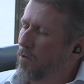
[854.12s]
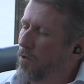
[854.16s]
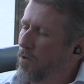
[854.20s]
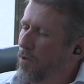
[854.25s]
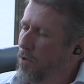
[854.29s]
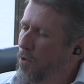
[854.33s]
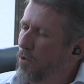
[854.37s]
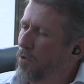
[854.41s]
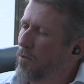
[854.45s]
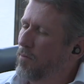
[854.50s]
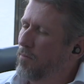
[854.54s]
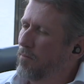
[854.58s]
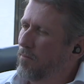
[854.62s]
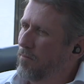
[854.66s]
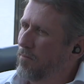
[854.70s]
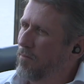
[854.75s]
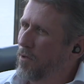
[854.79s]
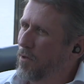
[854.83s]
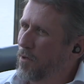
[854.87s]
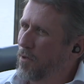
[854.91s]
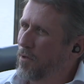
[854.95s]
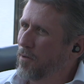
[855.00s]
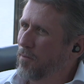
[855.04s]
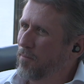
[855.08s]
Very good.
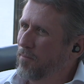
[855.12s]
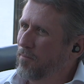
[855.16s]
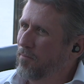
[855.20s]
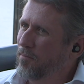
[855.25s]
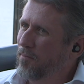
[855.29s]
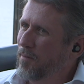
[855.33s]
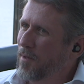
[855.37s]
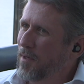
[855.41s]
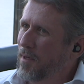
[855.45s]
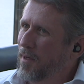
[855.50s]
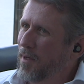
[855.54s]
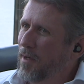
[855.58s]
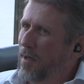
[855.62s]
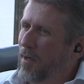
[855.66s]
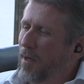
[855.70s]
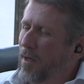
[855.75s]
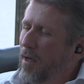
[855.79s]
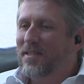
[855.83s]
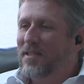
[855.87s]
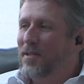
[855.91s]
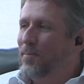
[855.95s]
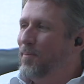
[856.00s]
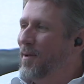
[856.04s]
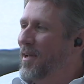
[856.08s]
Very good.
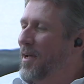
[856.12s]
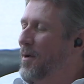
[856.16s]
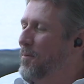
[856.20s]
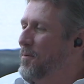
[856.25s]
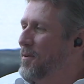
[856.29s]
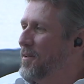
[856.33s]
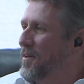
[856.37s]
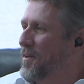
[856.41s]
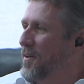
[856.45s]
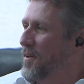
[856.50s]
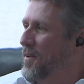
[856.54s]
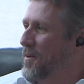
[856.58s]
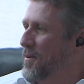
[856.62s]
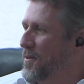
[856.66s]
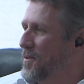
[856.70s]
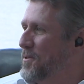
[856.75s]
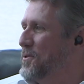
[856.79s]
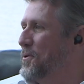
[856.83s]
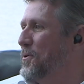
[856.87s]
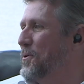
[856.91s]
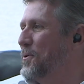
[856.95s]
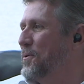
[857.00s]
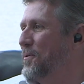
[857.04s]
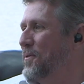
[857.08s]
To be able to
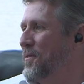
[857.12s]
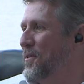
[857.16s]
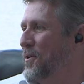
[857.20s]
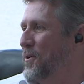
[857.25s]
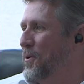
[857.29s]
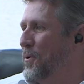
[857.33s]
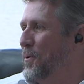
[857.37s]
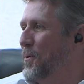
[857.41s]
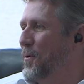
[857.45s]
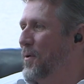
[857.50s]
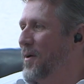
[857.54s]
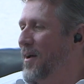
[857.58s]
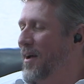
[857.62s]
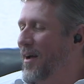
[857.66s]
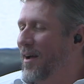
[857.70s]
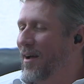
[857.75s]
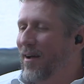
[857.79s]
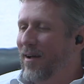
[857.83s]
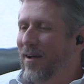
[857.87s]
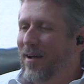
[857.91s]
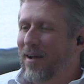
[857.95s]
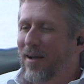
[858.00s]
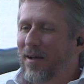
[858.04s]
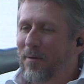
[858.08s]
talk with you
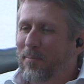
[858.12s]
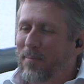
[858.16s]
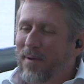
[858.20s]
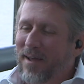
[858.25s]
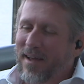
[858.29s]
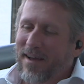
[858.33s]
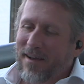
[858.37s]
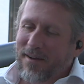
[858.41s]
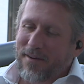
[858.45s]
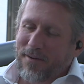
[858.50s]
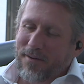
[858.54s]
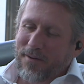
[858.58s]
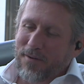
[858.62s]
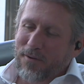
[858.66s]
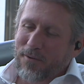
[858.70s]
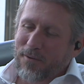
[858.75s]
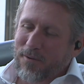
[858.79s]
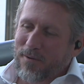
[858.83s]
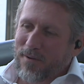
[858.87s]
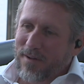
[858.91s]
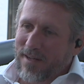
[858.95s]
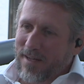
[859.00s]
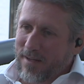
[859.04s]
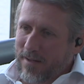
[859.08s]
about
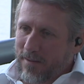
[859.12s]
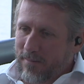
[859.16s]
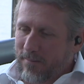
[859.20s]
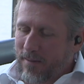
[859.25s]
your